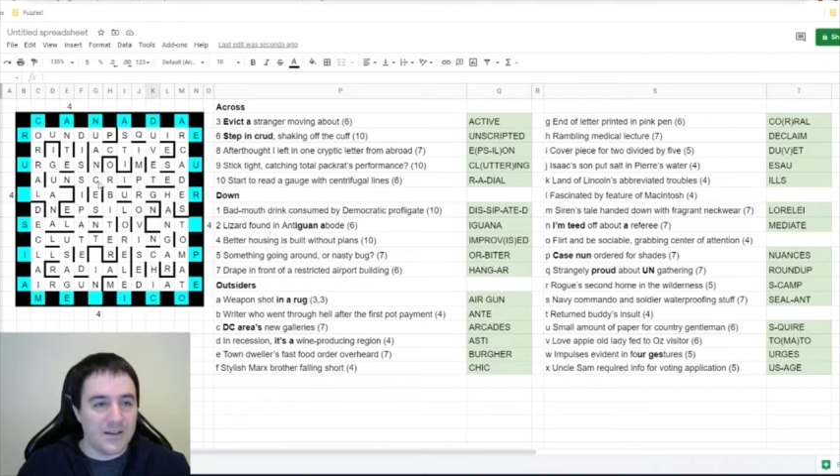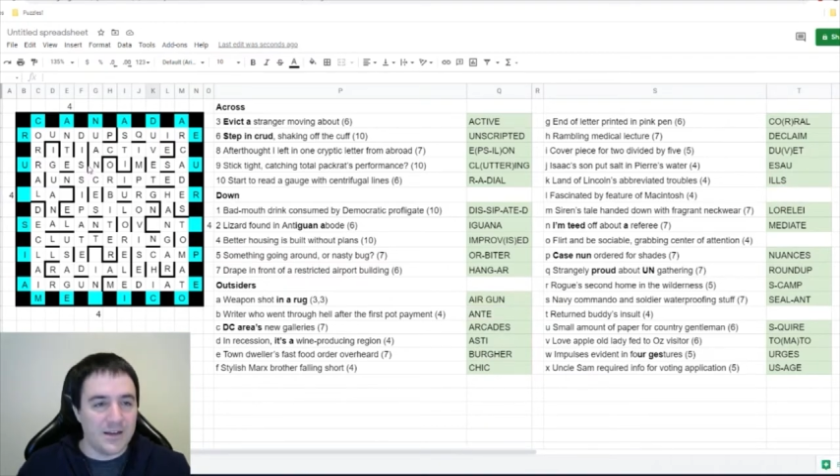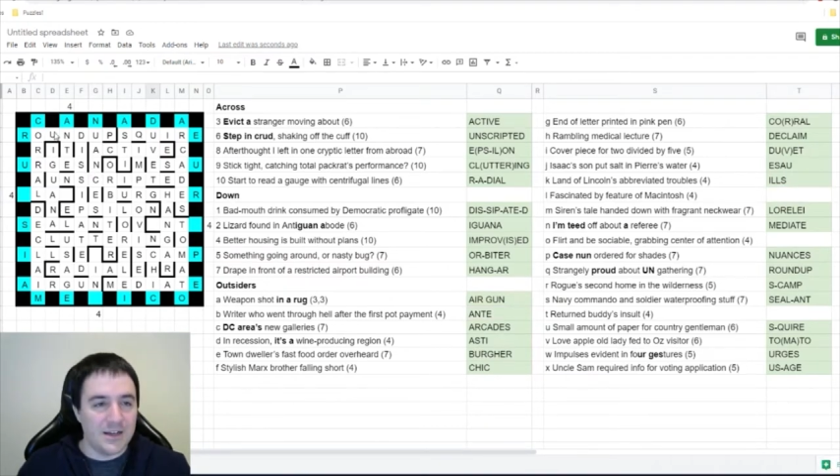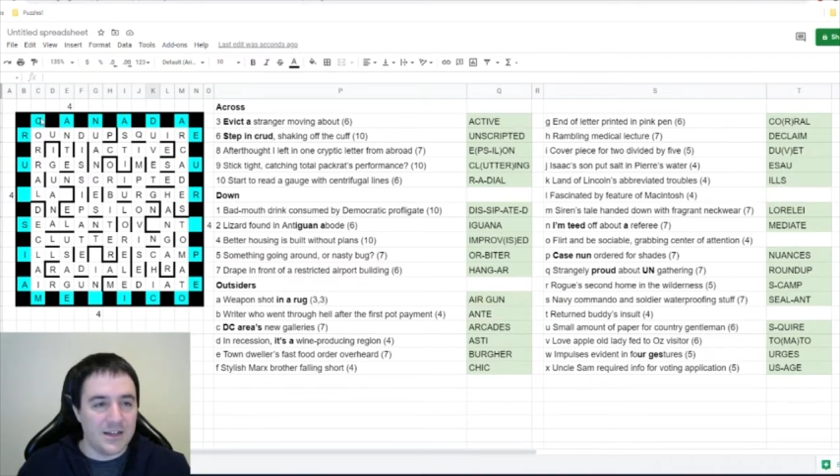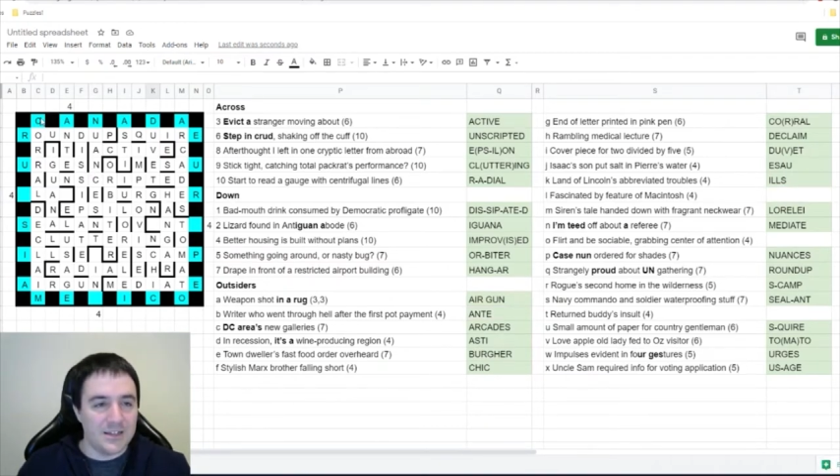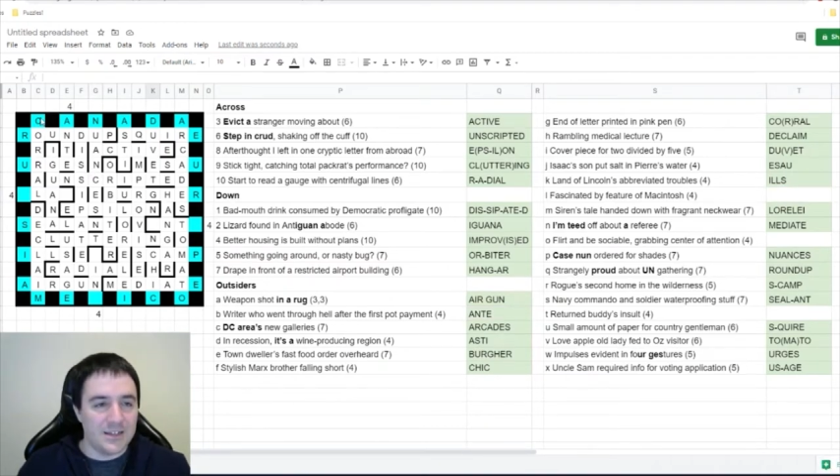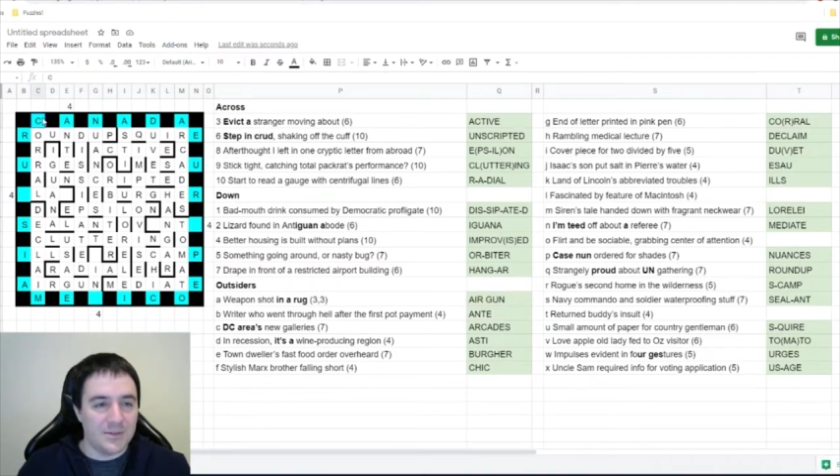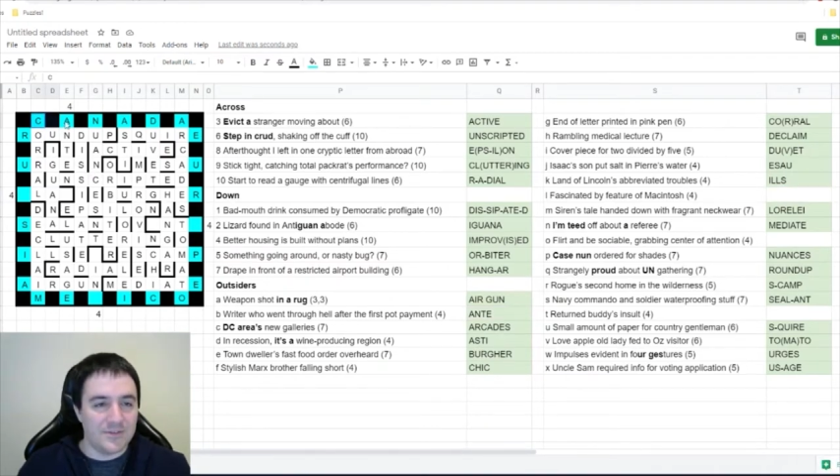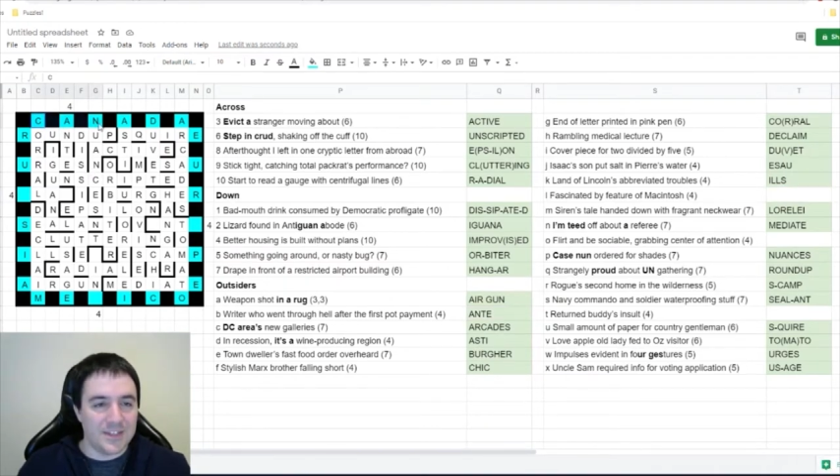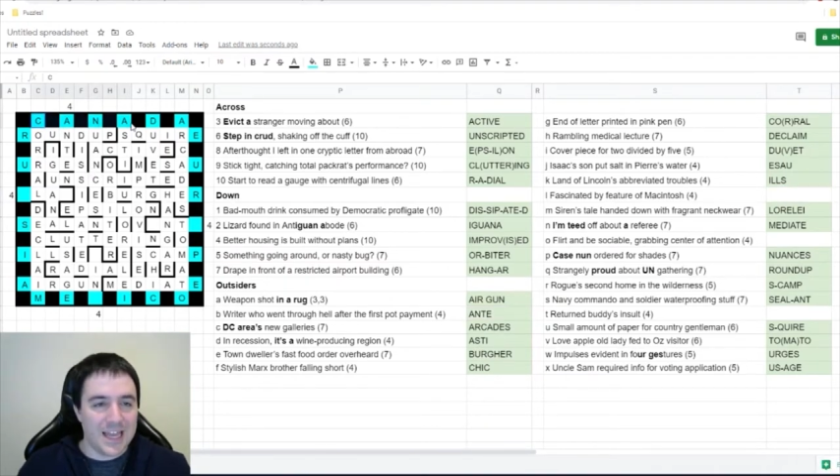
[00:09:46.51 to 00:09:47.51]
Uh, yeah,
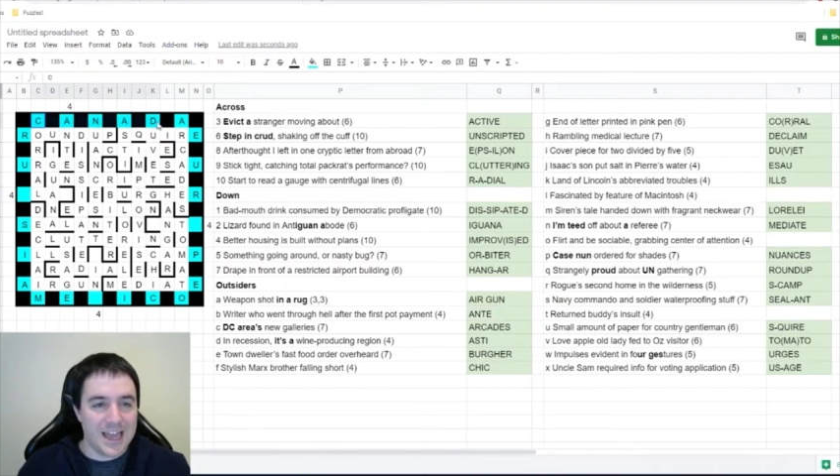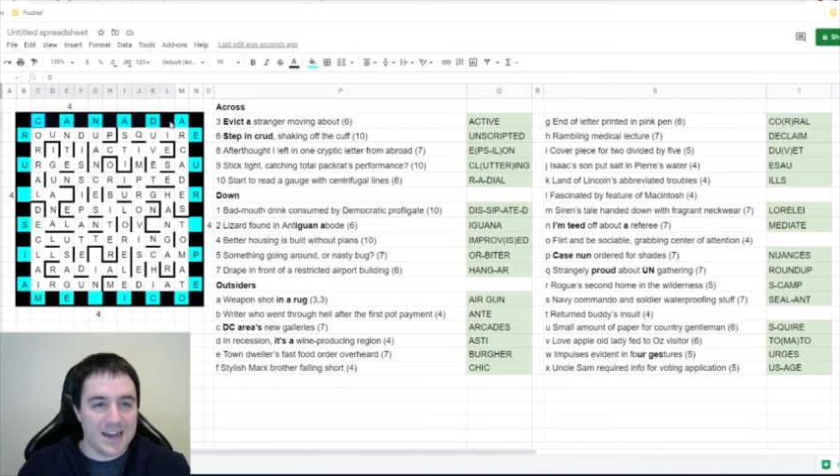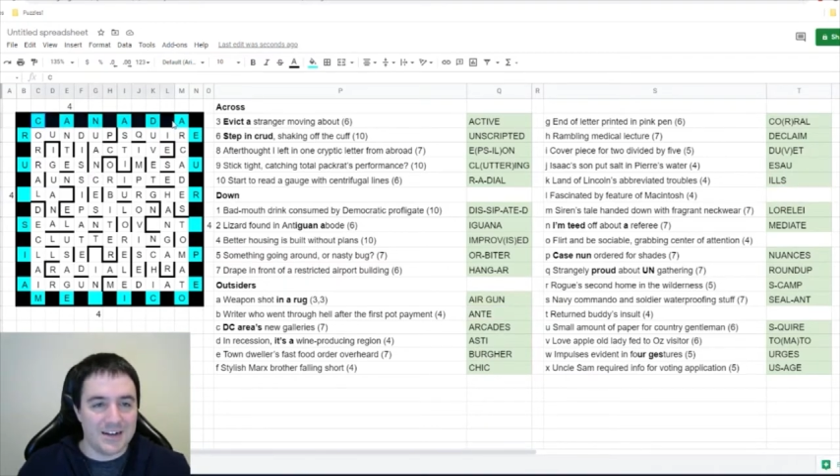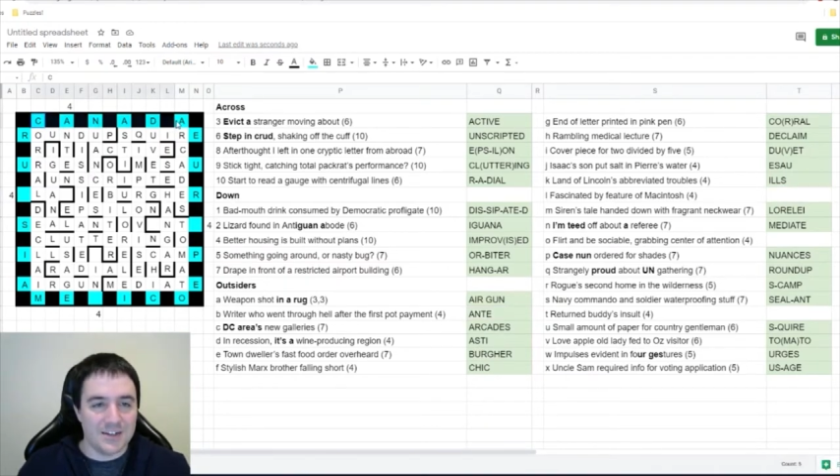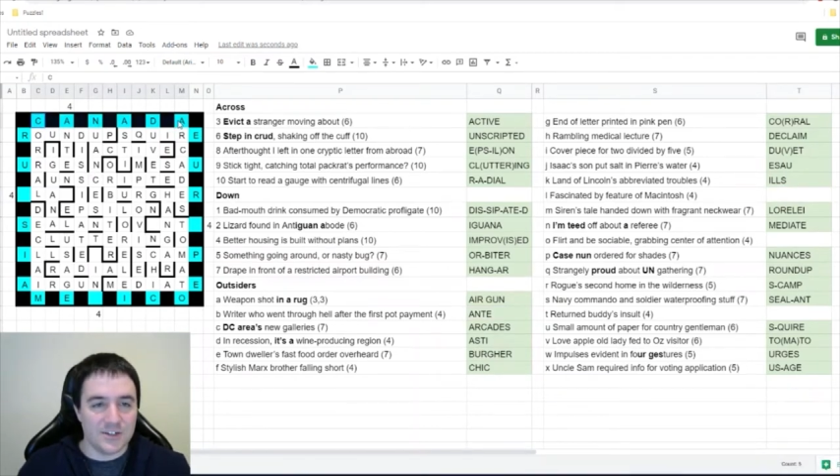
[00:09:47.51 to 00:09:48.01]
we have Canada